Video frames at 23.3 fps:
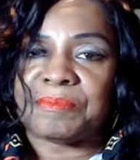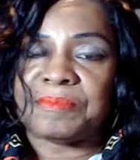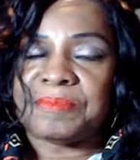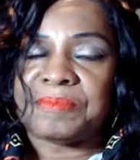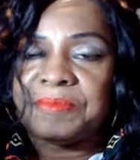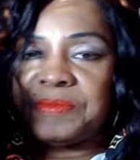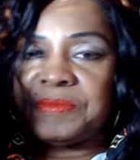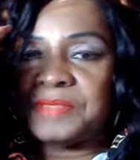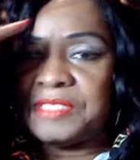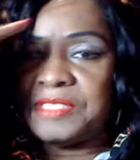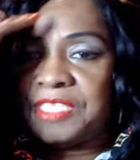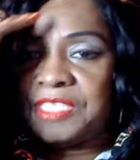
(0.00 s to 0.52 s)

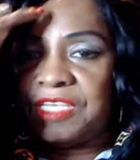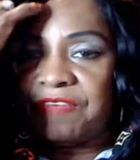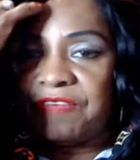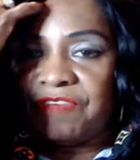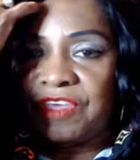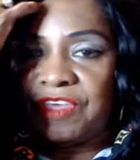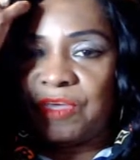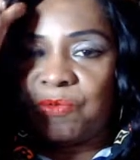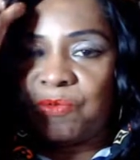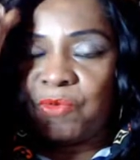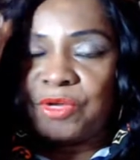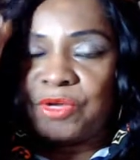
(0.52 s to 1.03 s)

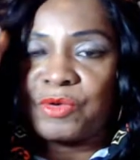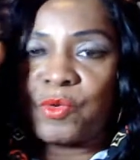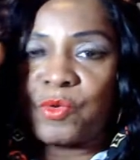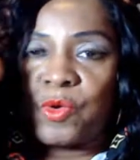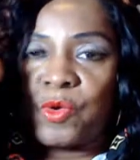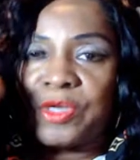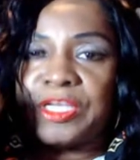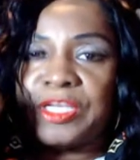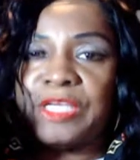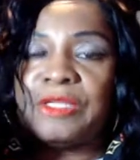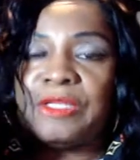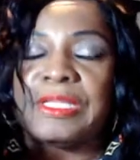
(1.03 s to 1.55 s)
TV when
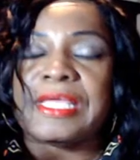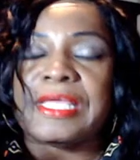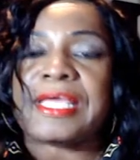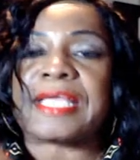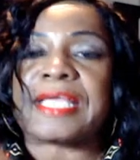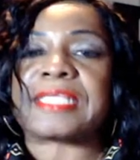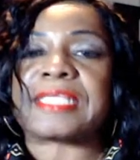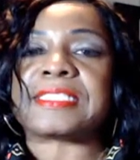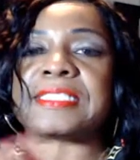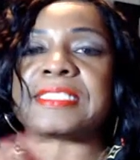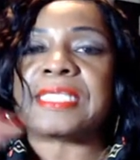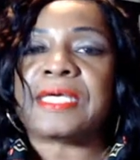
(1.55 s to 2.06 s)
Cornell
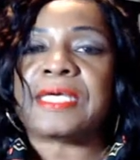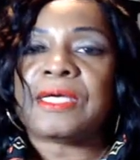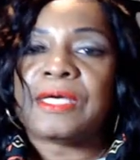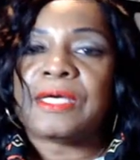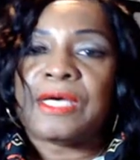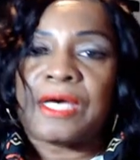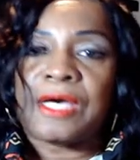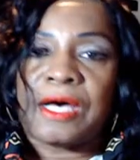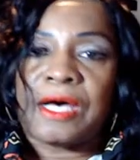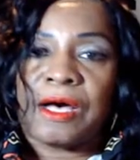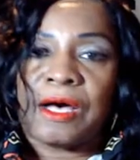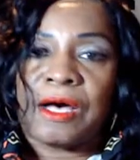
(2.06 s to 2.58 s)
X
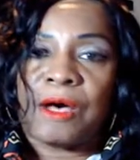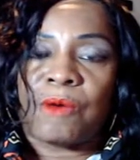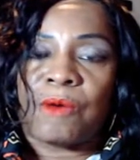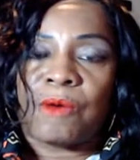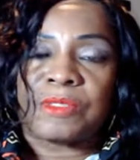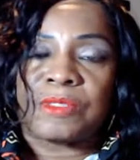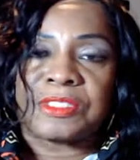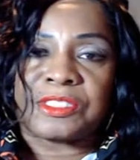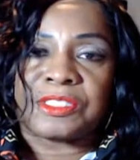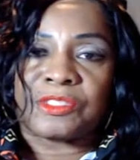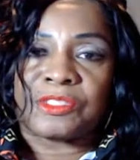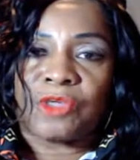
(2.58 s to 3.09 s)

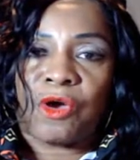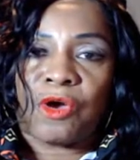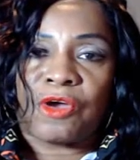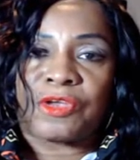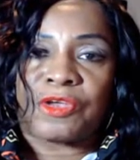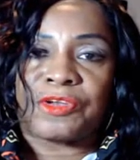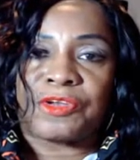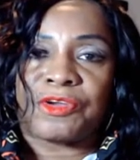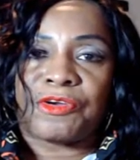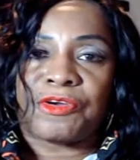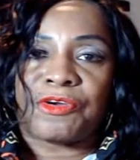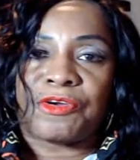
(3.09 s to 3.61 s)
was talking
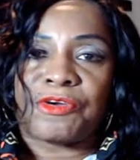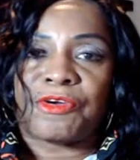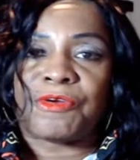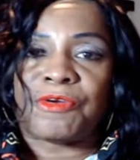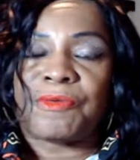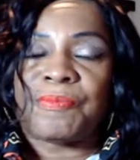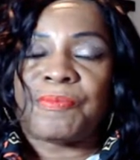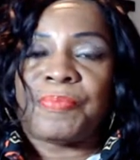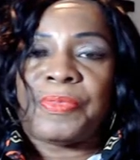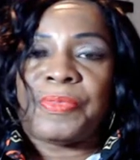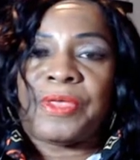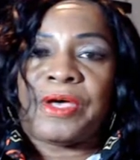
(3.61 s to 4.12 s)
to her.
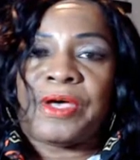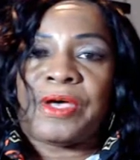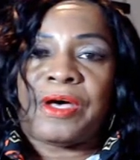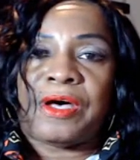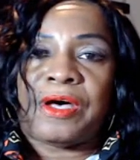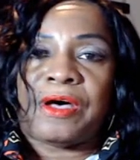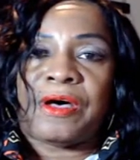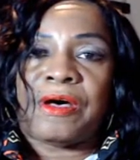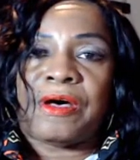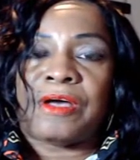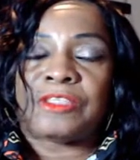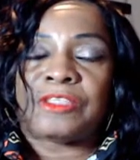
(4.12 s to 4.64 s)

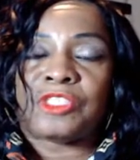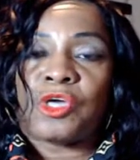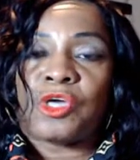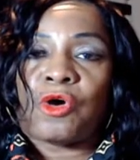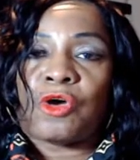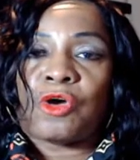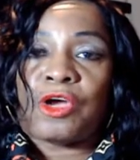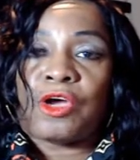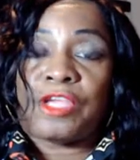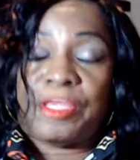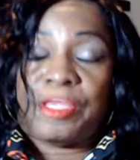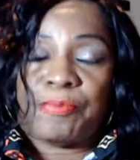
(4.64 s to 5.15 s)

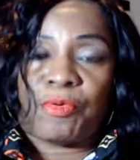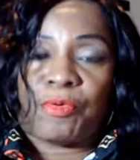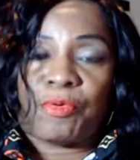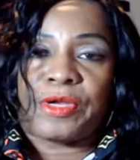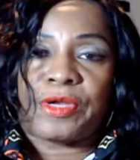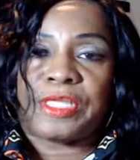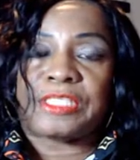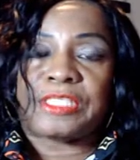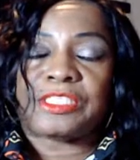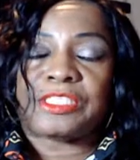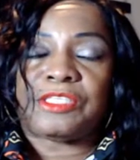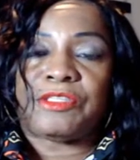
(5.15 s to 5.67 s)
He brought
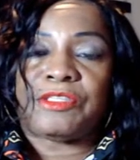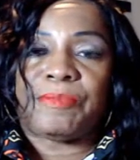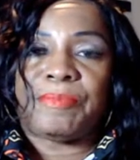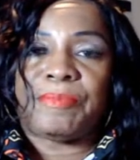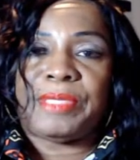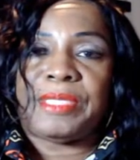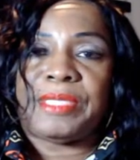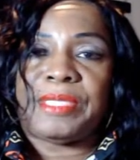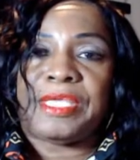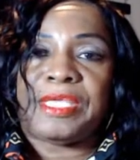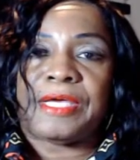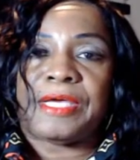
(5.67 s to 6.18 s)
it to the
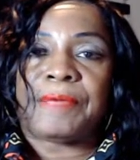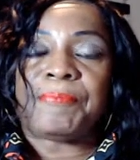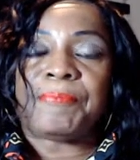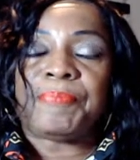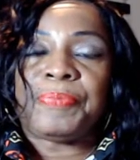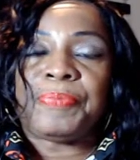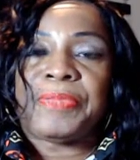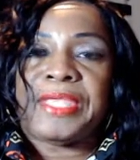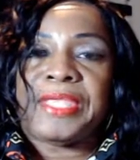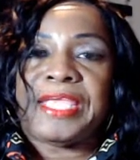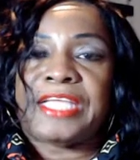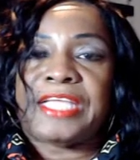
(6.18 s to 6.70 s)
media,
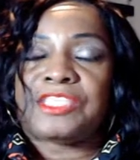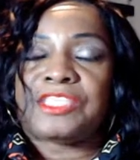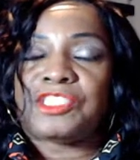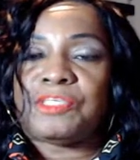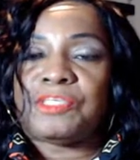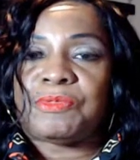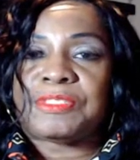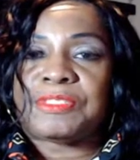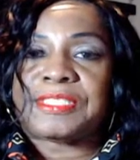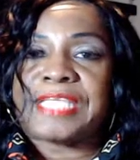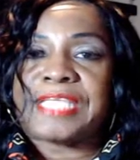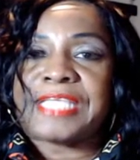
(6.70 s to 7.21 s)
and she
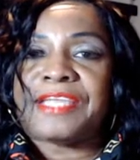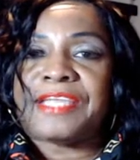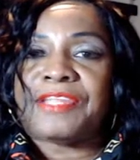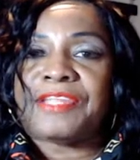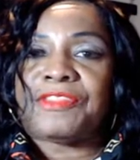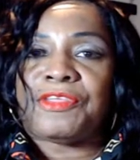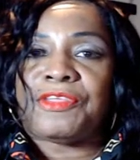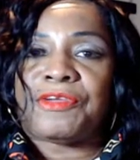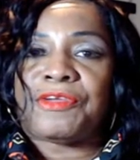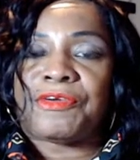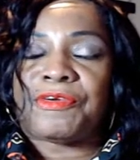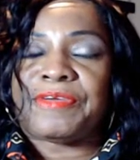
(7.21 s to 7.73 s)
was standing
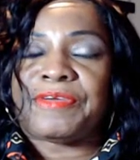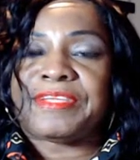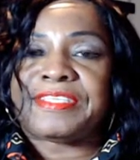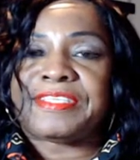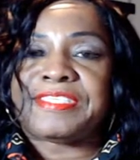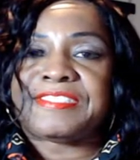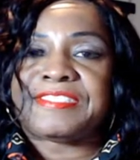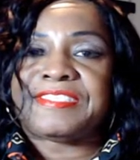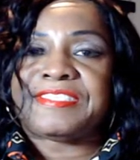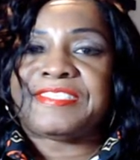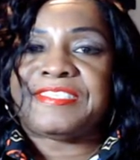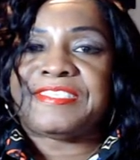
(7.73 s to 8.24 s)
there, and
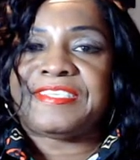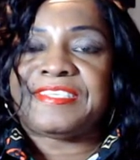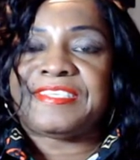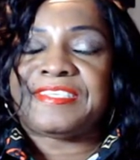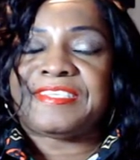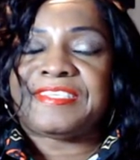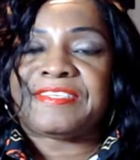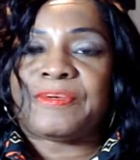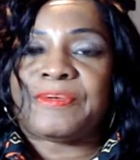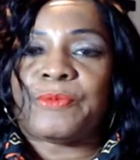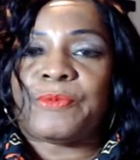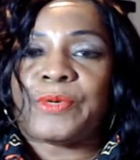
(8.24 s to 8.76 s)

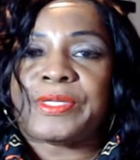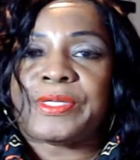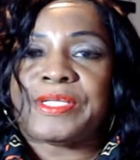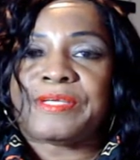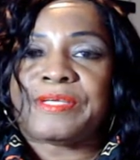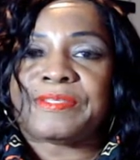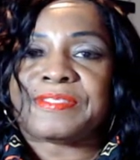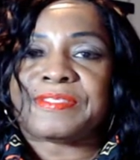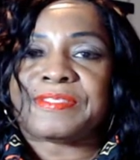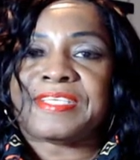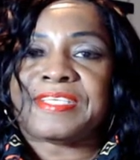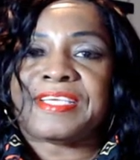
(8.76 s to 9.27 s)

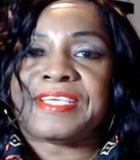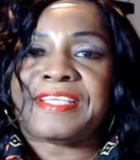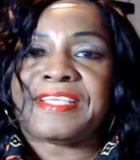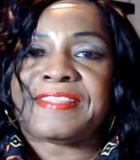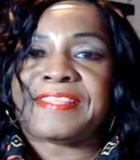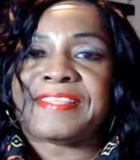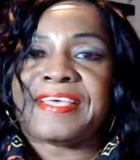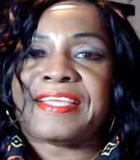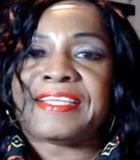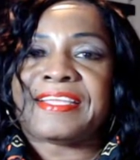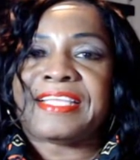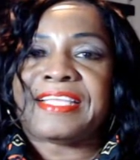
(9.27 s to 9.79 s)
Cornell said that